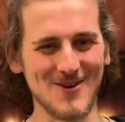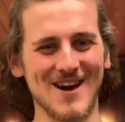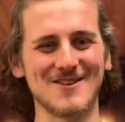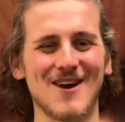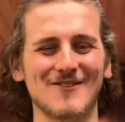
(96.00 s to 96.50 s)

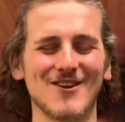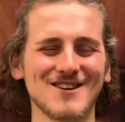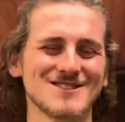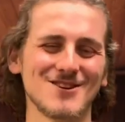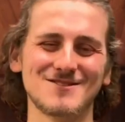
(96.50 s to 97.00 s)
and you have
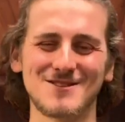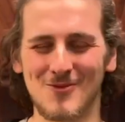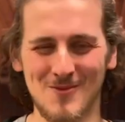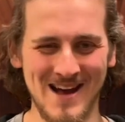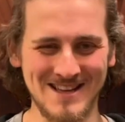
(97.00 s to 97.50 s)
nice toasty
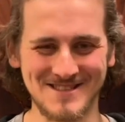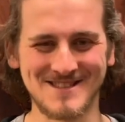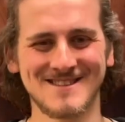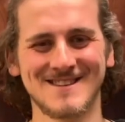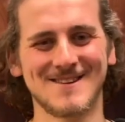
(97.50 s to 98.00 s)
warm hands.
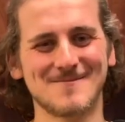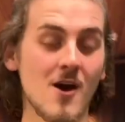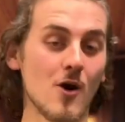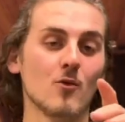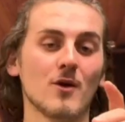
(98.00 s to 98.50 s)

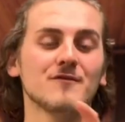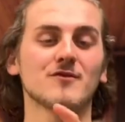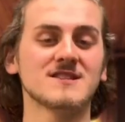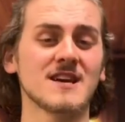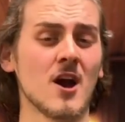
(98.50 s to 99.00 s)
What if you
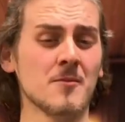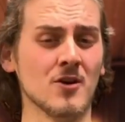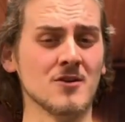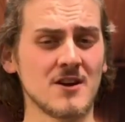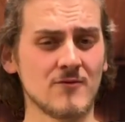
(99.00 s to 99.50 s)
want to take it up a
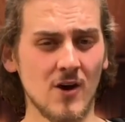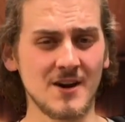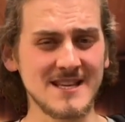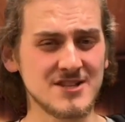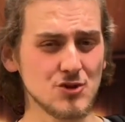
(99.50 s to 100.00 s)
notch and
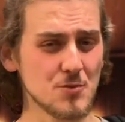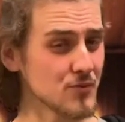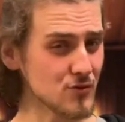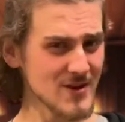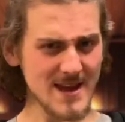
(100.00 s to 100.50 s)
ride in
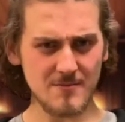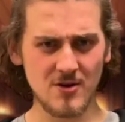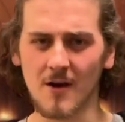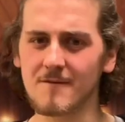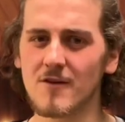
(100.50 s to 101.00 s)
supreme
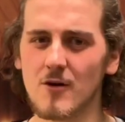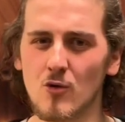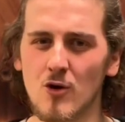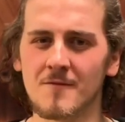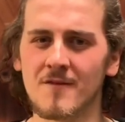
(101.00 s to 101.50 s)
comfort and
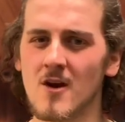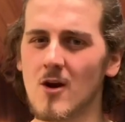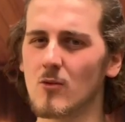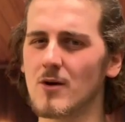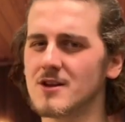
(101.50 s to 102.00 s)
warmth?
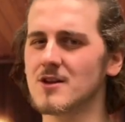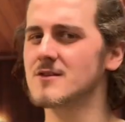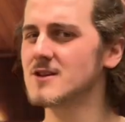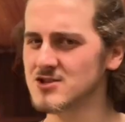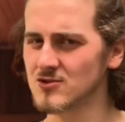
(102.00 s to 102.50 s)
Well, you don't
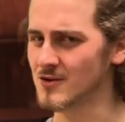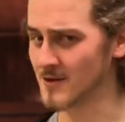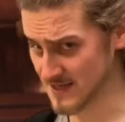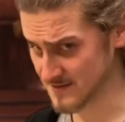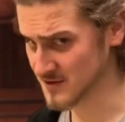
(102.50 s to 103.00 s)
need a sauna,
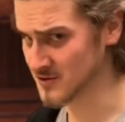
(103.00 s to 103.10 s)
that's for